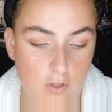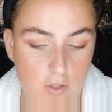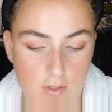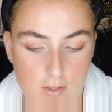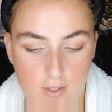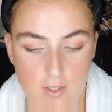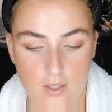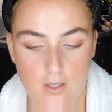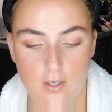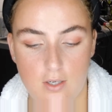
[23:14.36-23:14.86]
I'm
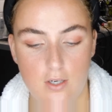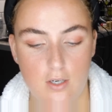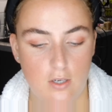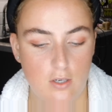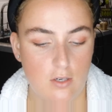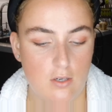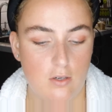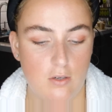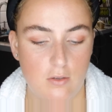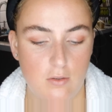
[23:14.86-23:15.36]
just
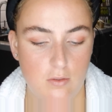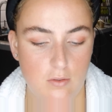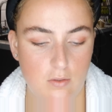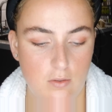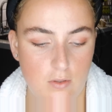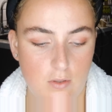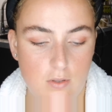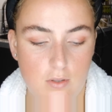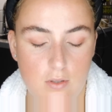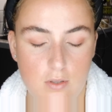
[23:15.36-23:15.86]
gonna
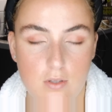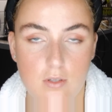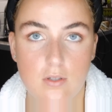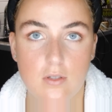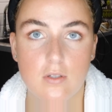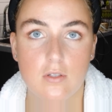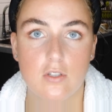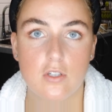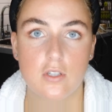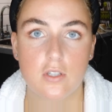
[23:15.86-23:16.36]

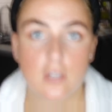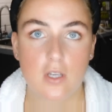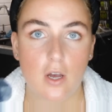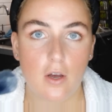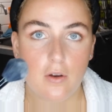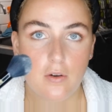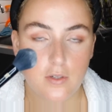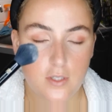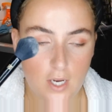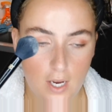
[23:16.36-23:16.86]
just
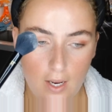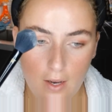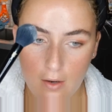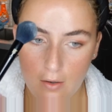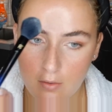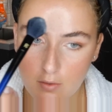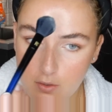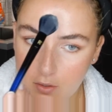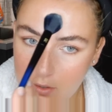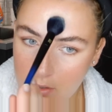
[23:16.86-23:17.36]
go
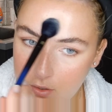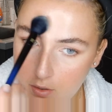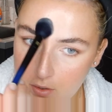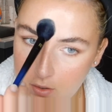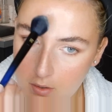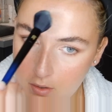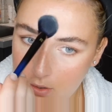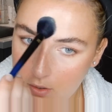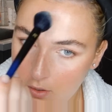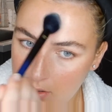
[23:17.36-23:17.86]
down,
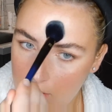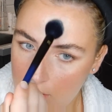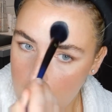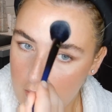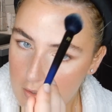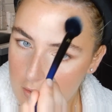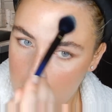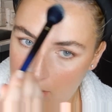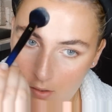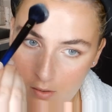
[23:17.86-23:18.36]

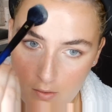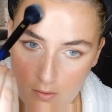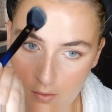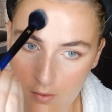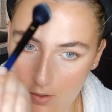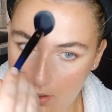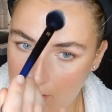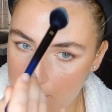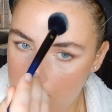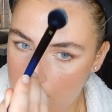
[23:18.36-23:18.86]

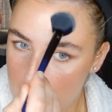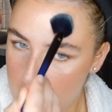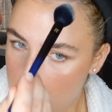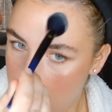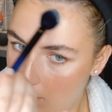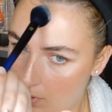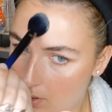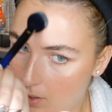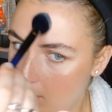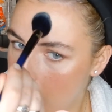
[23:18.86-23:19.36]
or I don't
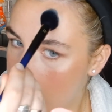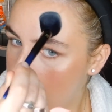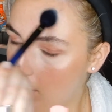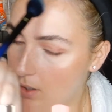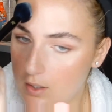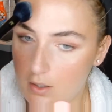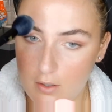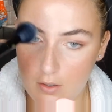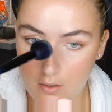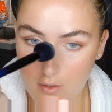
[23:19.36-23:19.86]
want it to
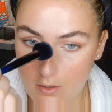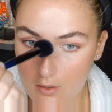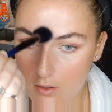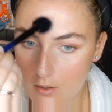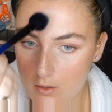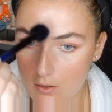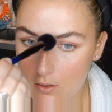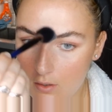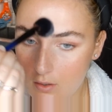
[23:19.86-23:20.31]
look